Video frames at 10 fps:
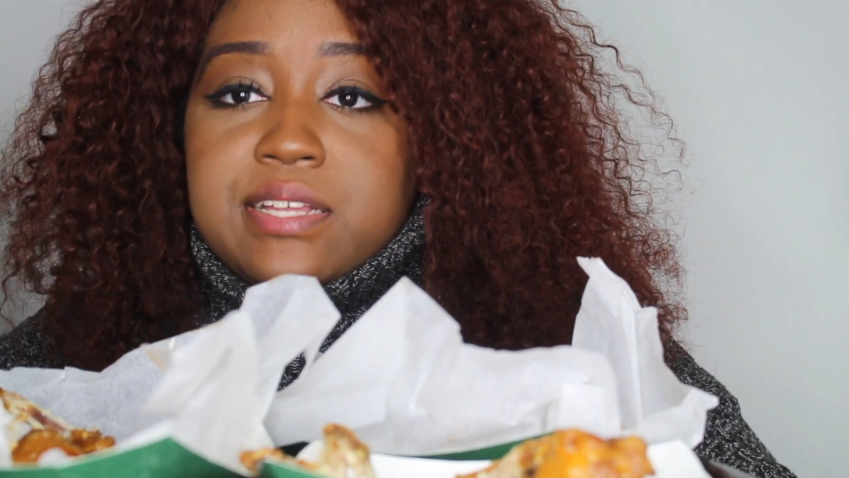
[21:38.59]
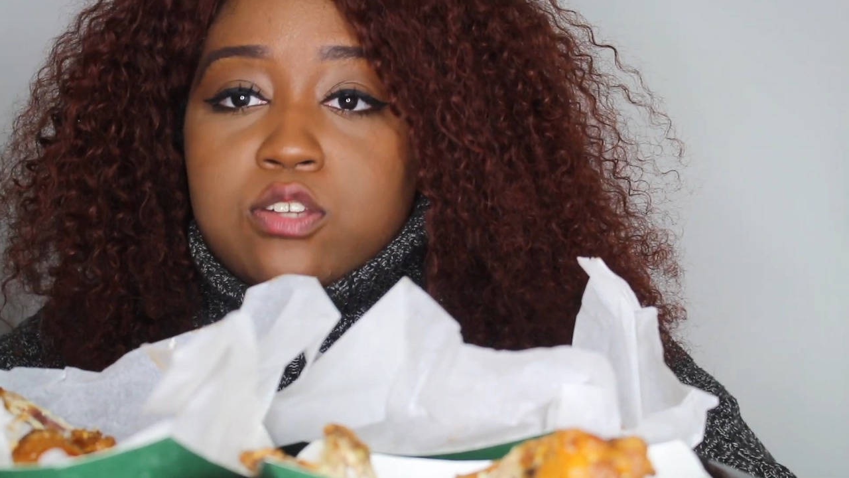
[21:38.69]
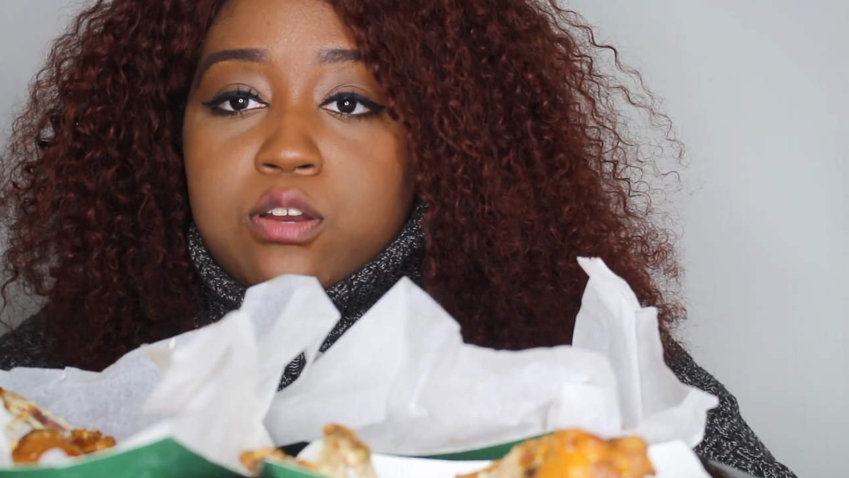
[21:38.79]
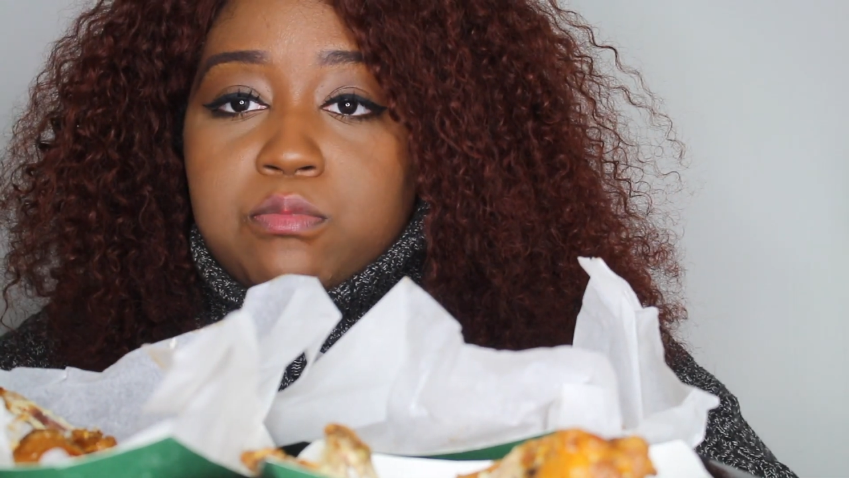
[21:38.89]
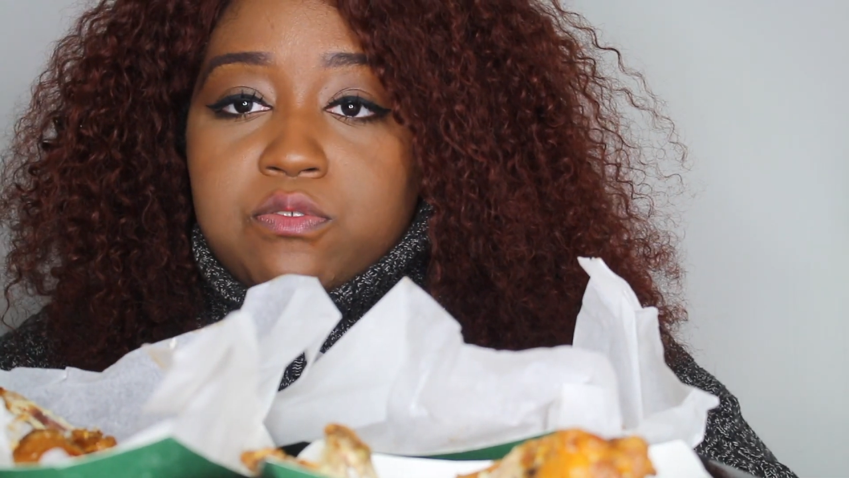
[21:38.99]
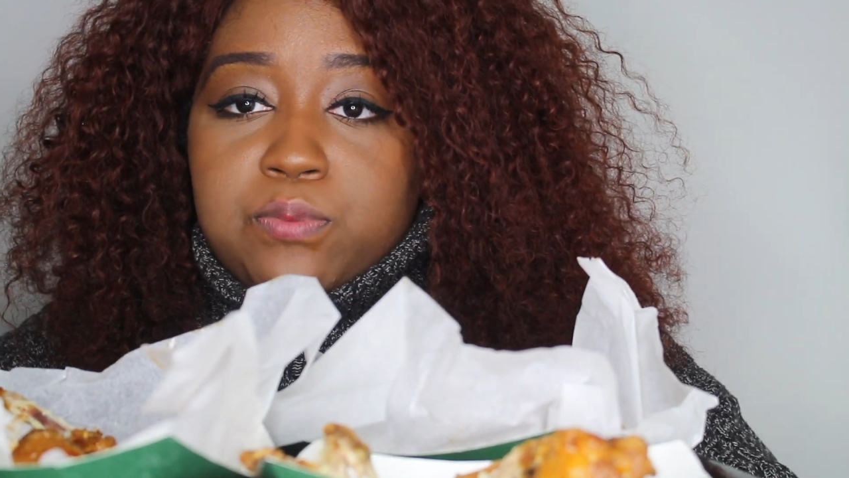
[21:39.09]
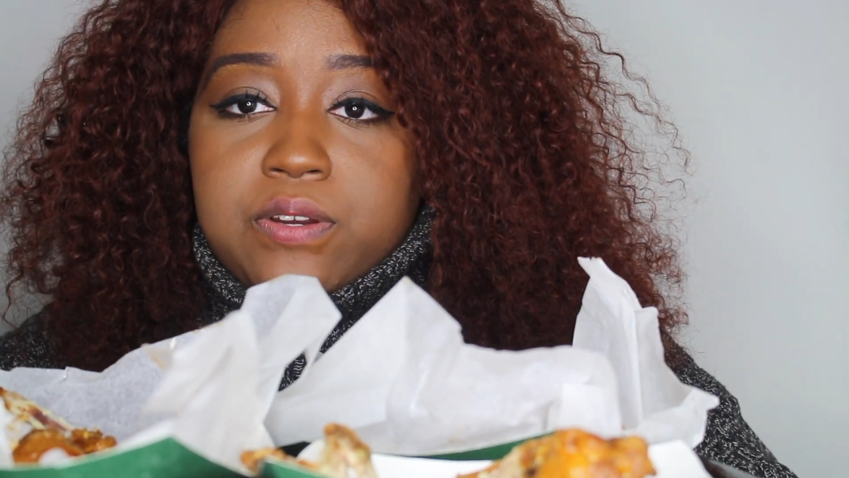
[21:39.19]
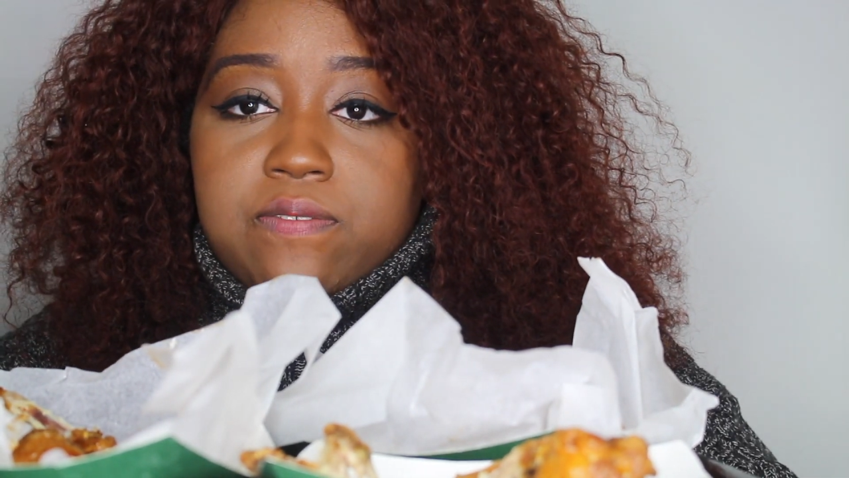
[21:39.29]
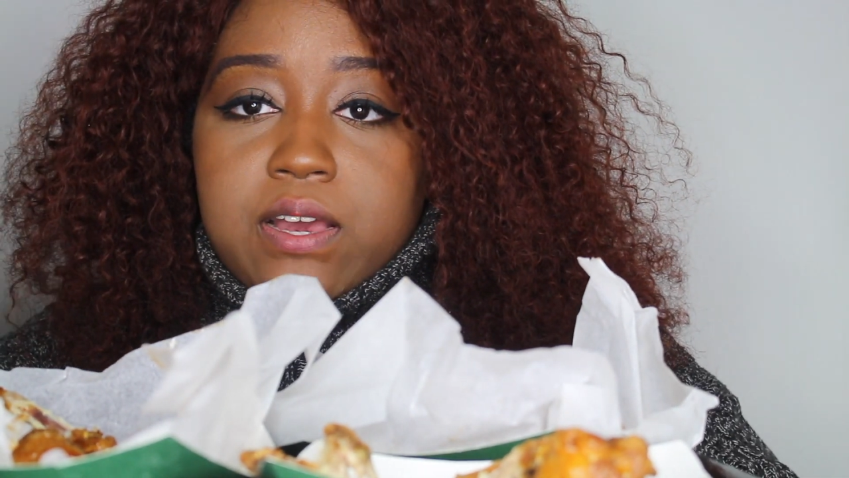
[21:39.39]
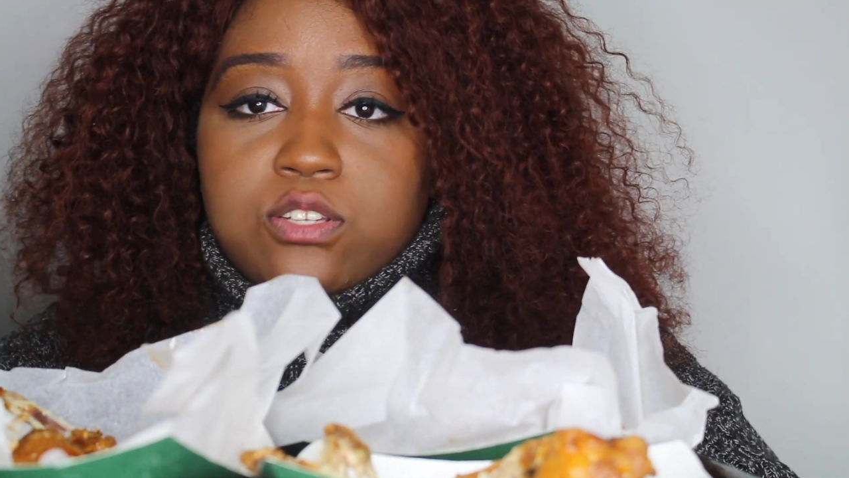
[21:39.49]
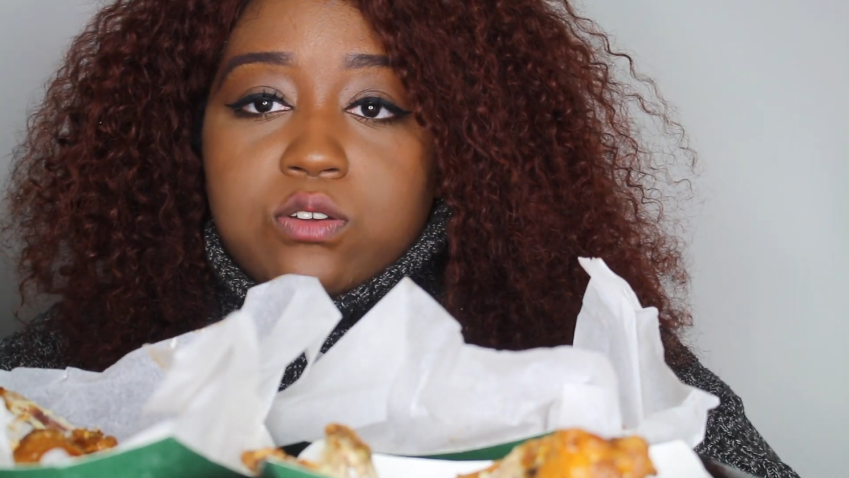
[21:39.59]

started moving pretty fast,